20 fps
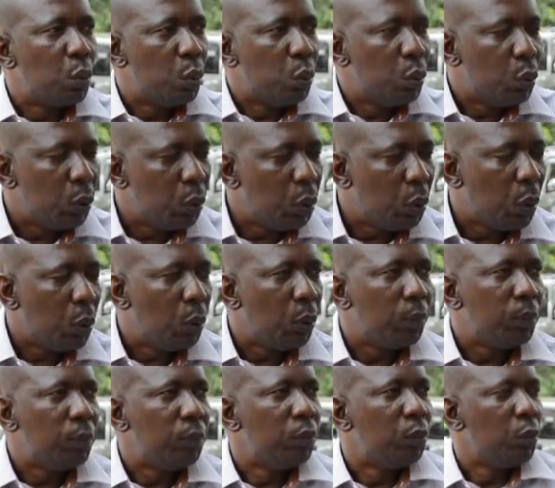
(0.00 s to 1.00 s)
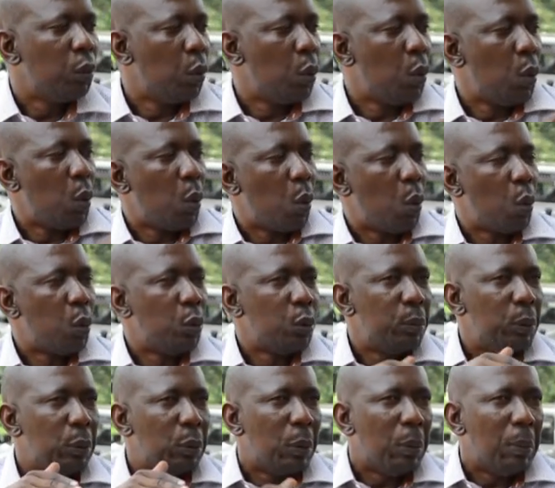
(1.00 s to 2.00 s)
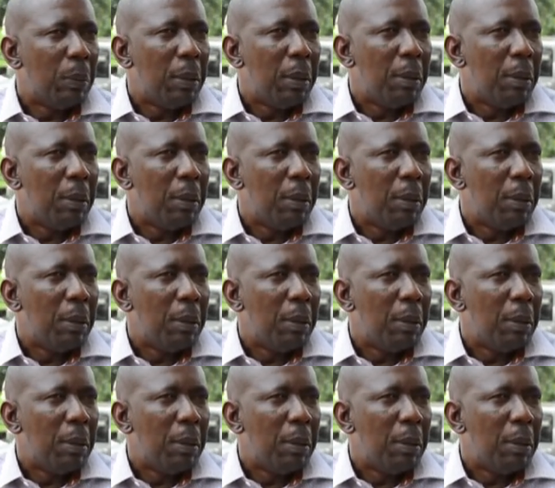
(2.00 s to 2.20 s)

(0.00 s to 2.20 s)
how to demand your needs. Many of